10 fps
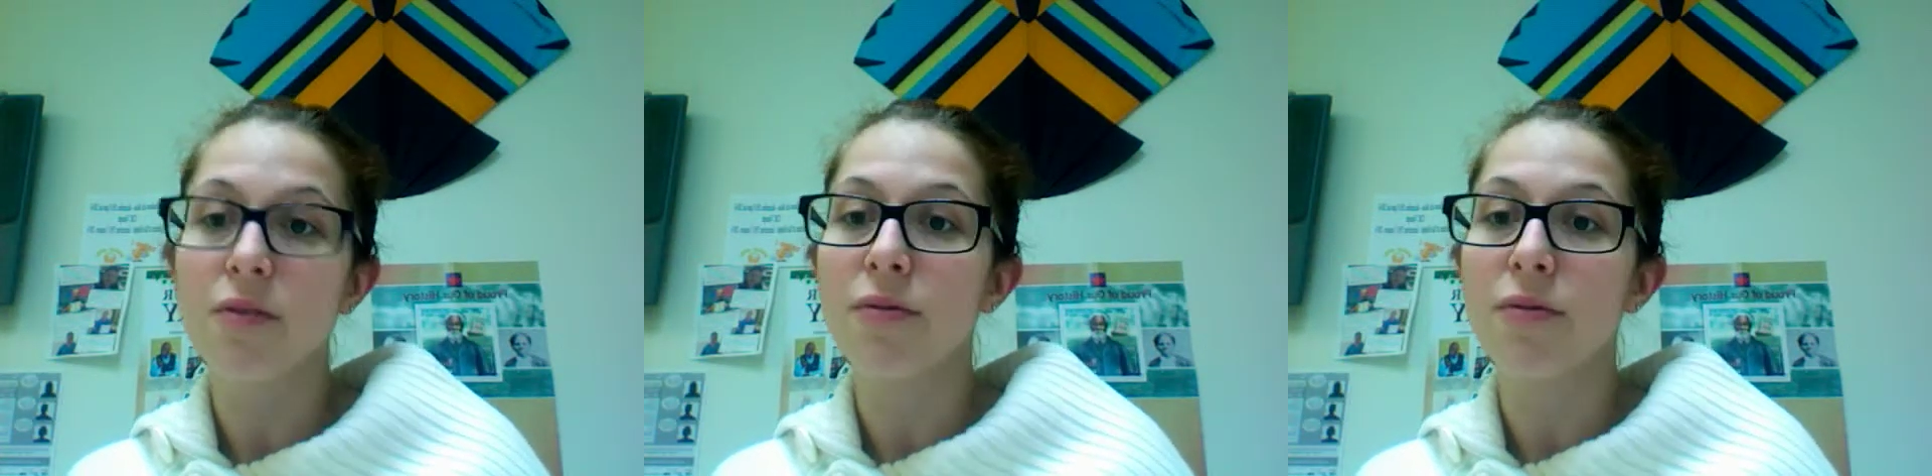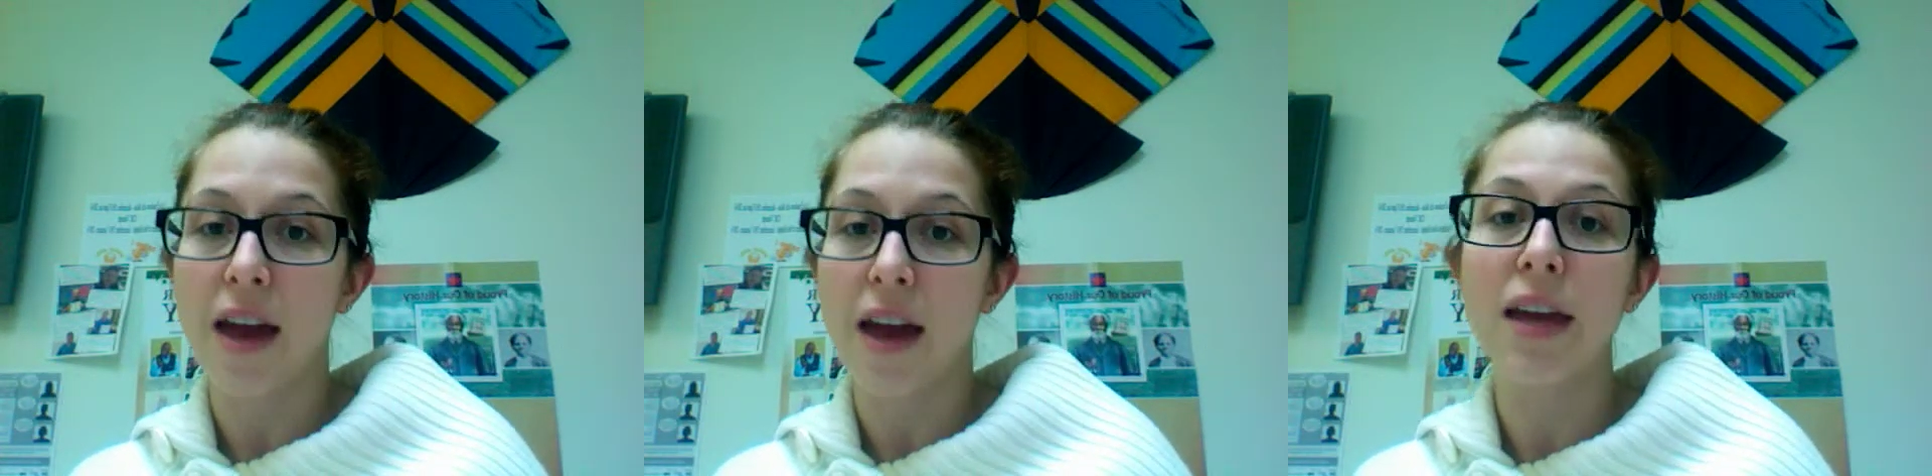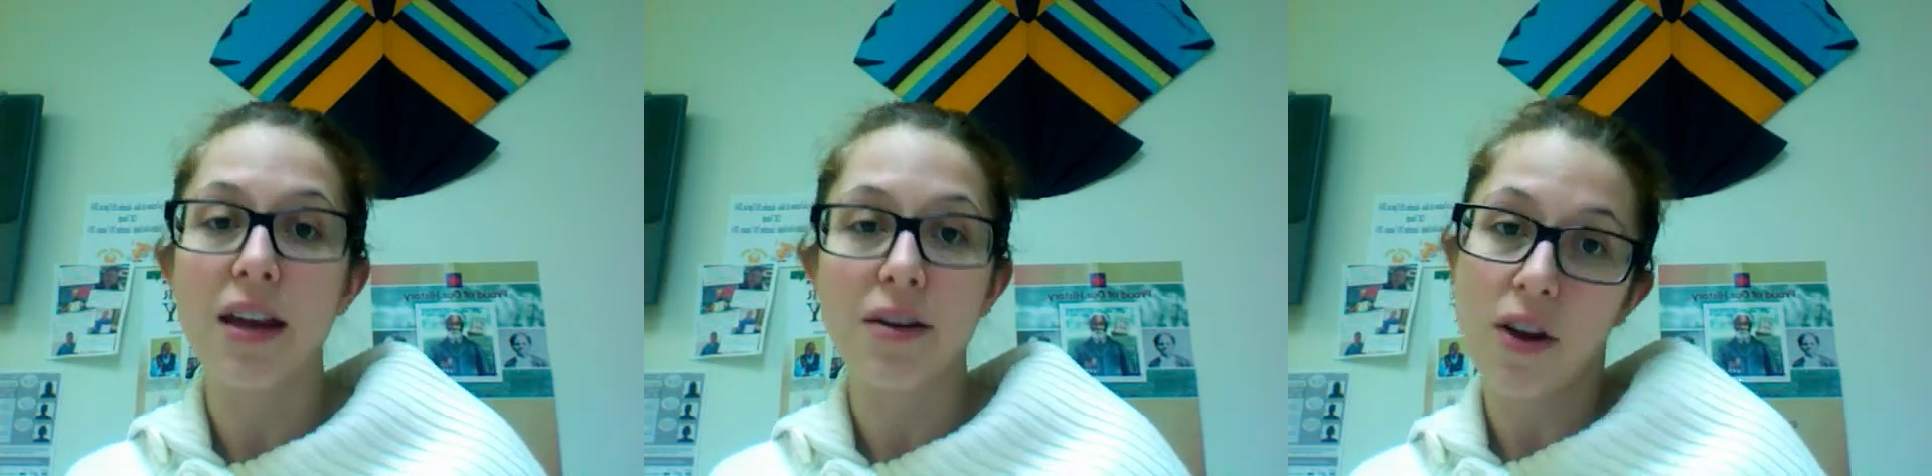
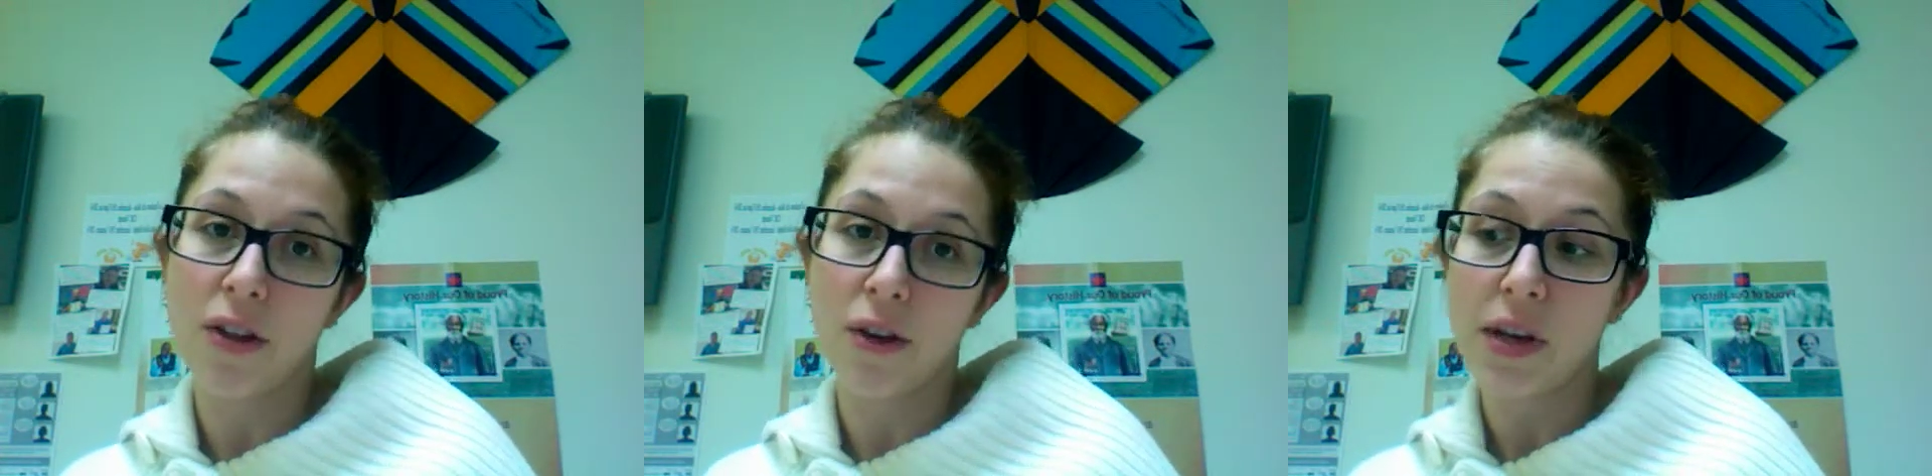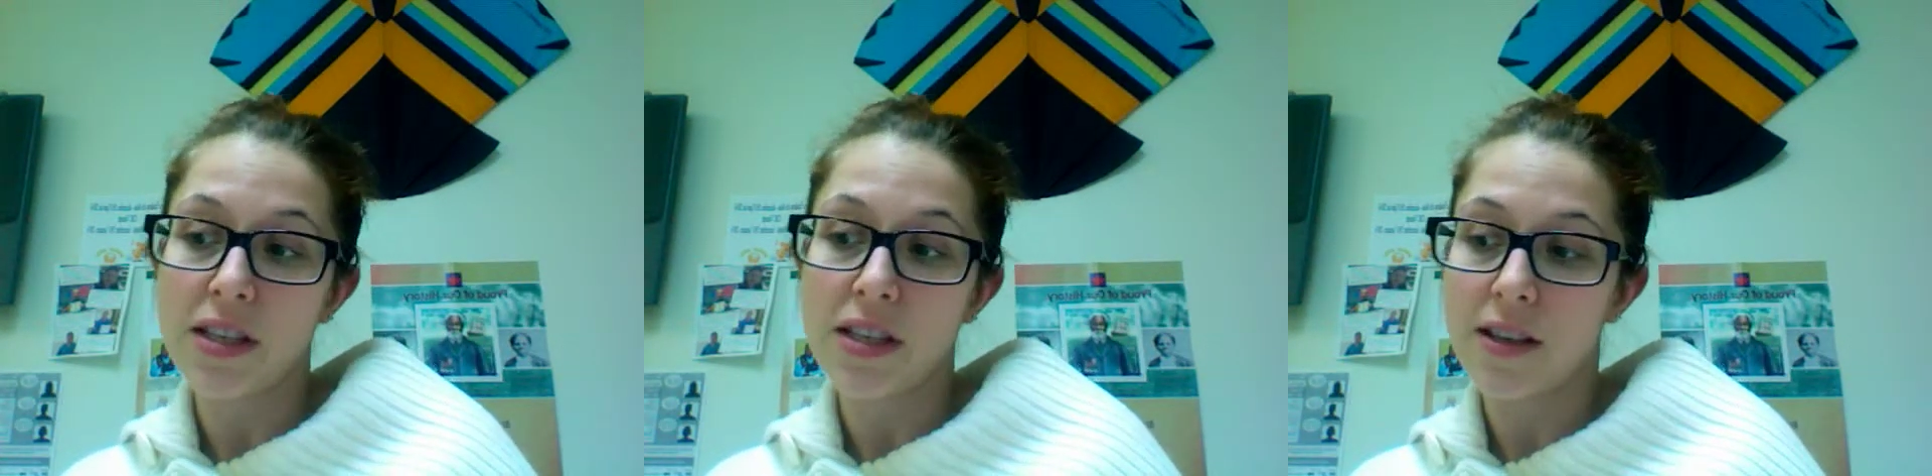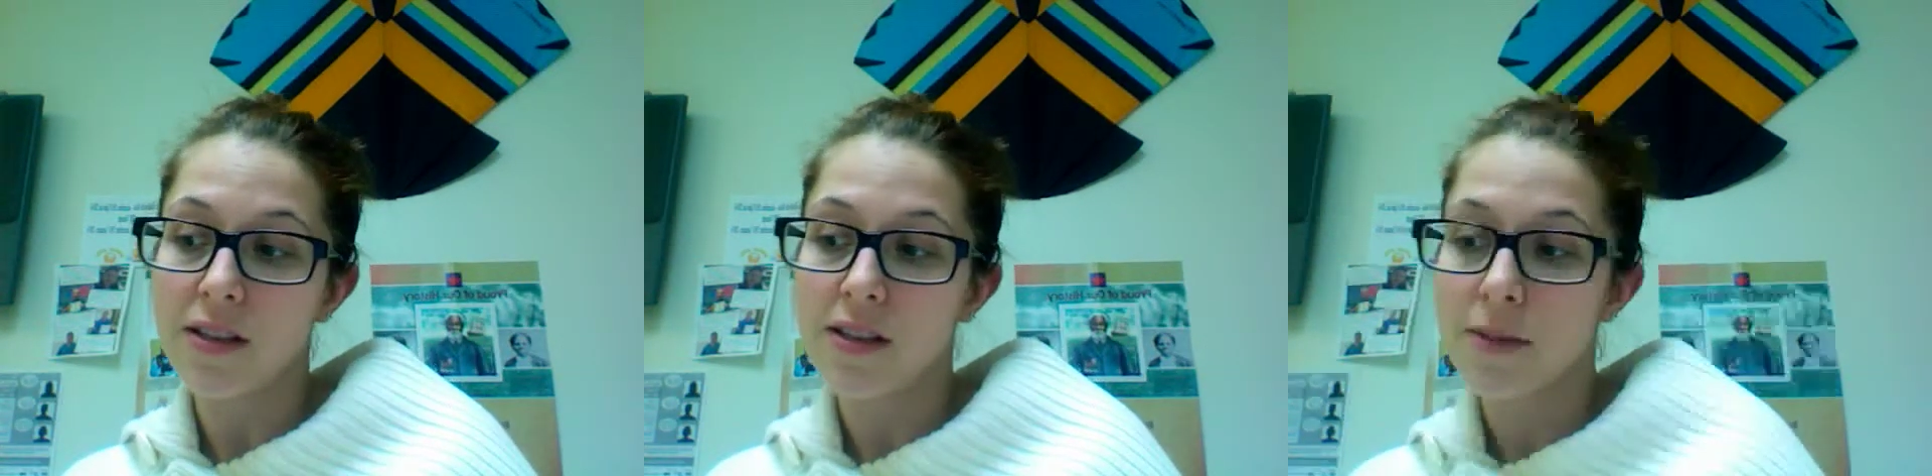family and for other
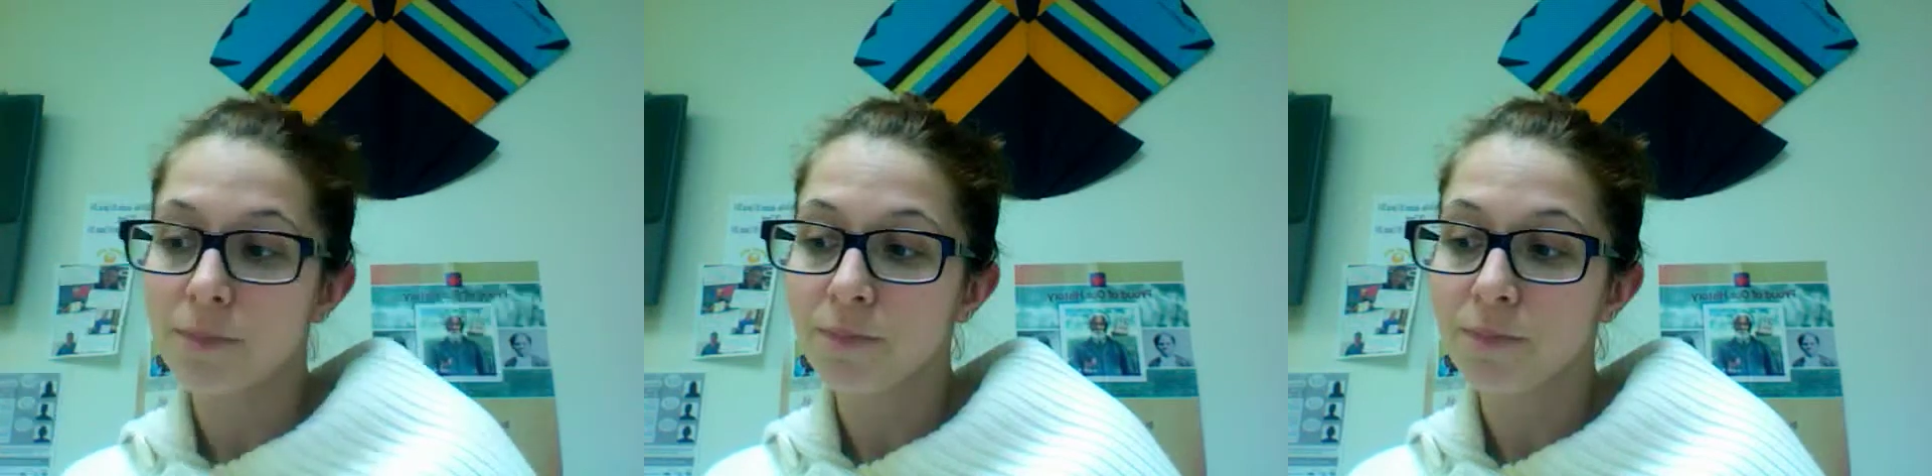reasons.